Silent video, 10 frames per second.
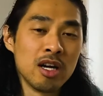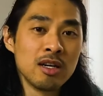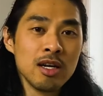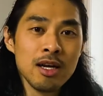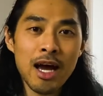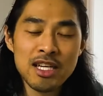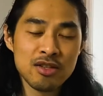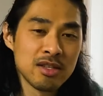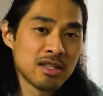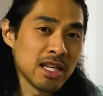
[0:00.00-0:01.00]
As you can
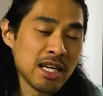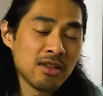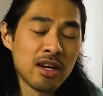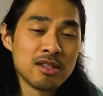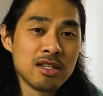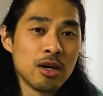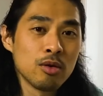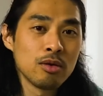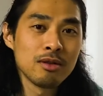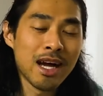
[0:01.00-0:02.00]
see, there's no
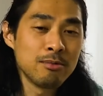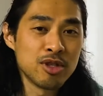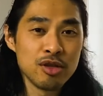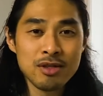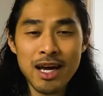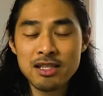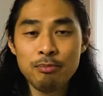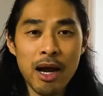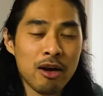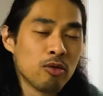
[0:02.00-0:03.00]
lime juice as a
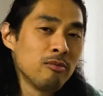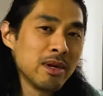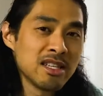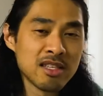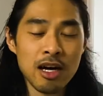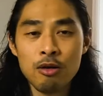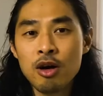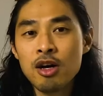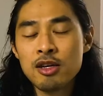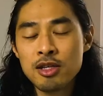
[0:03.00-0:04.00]
pairing with miso,
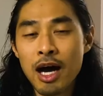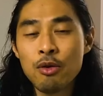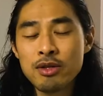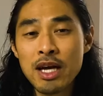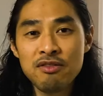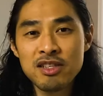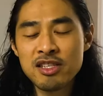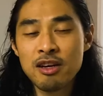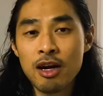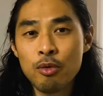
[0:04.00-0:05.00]
so I would definitely
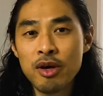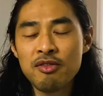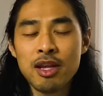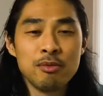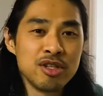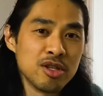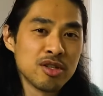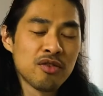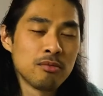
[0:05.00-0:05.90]
start with lemon juice for my